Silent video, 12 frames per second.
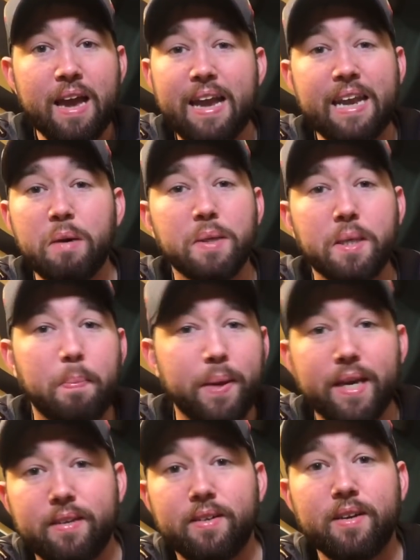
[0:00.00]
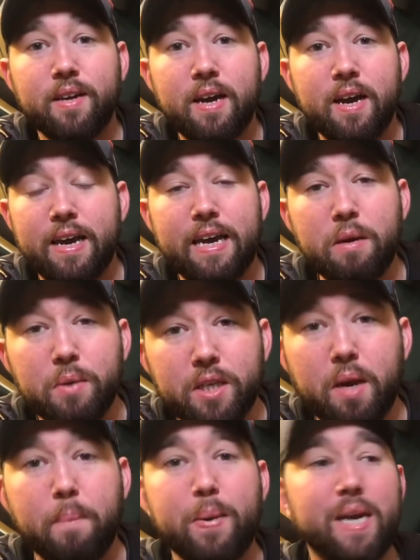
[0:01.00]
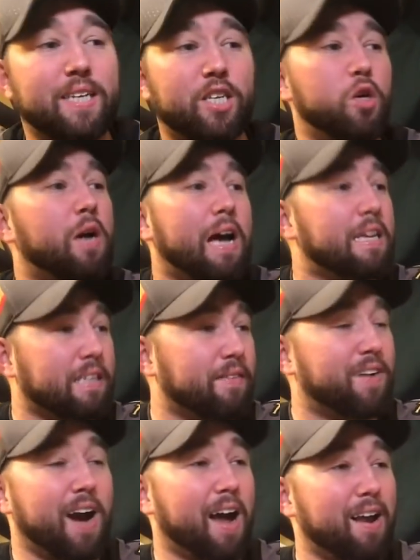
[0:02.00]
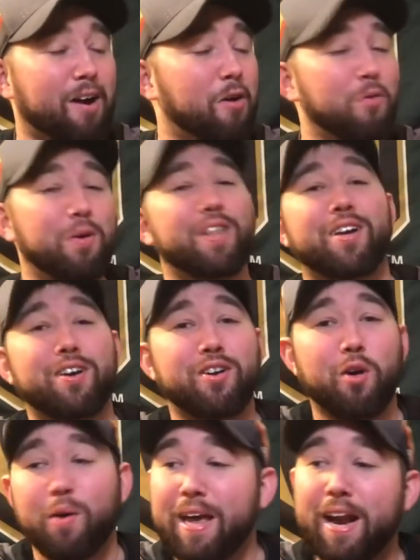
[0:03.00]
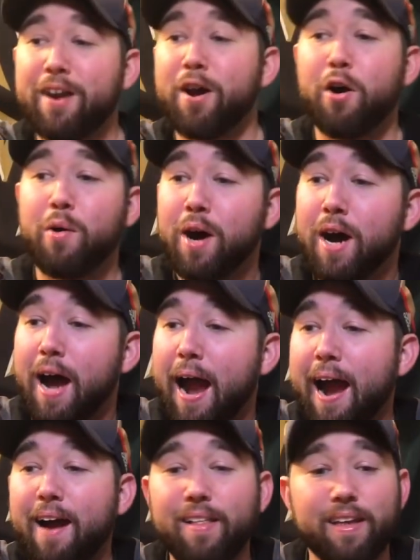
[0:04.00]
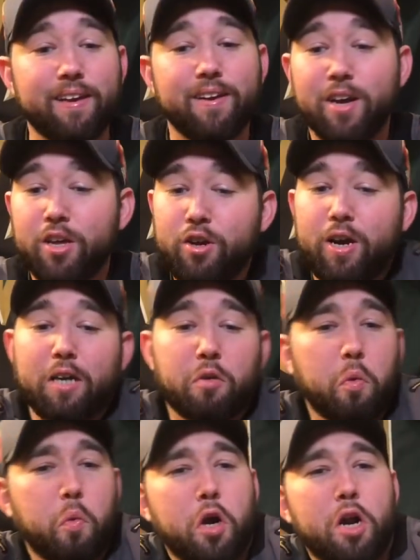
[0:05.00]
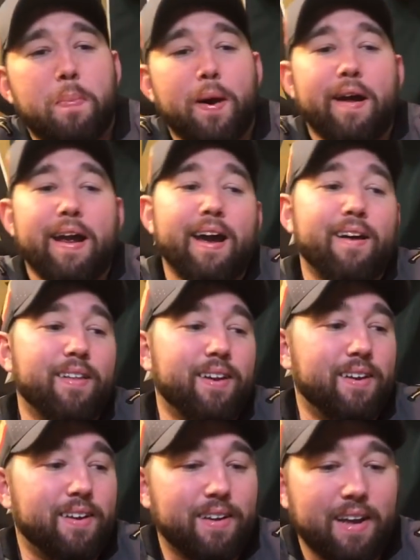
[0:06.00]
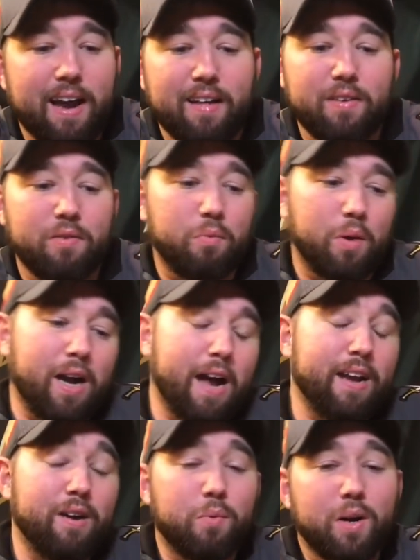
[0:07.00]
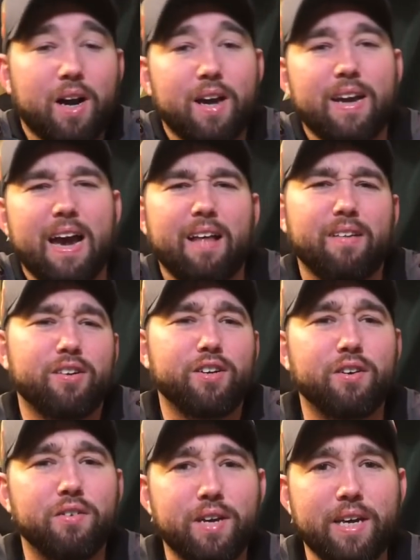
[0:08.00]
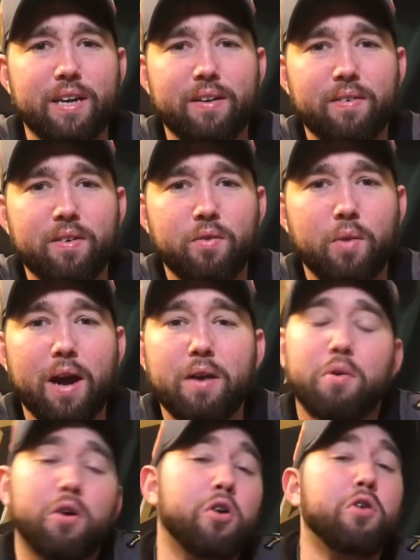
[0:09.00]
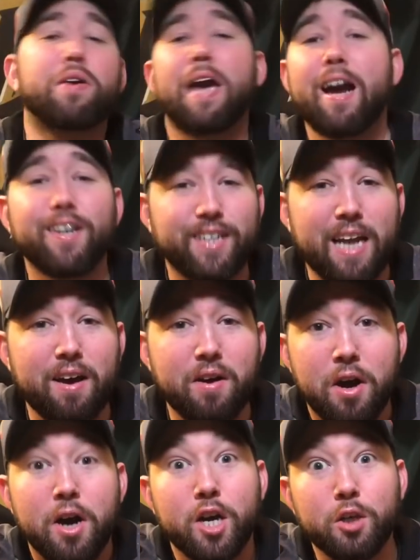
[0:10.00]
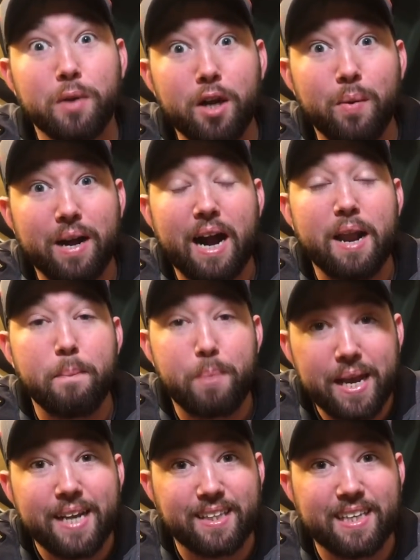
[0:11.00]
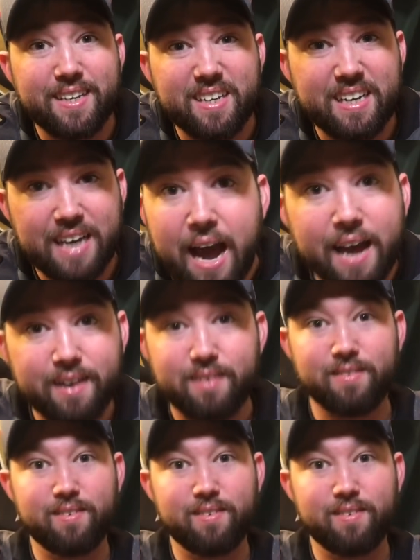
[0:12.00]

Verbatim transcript: And he was a beast. He was a beast. You guys have got a really good goalie. And I know Allen, you guys were worried about Allen. And Allen, what kind of Allen are you going to get? Right? Well, who cares now? Because we know what kind of Binnington you got.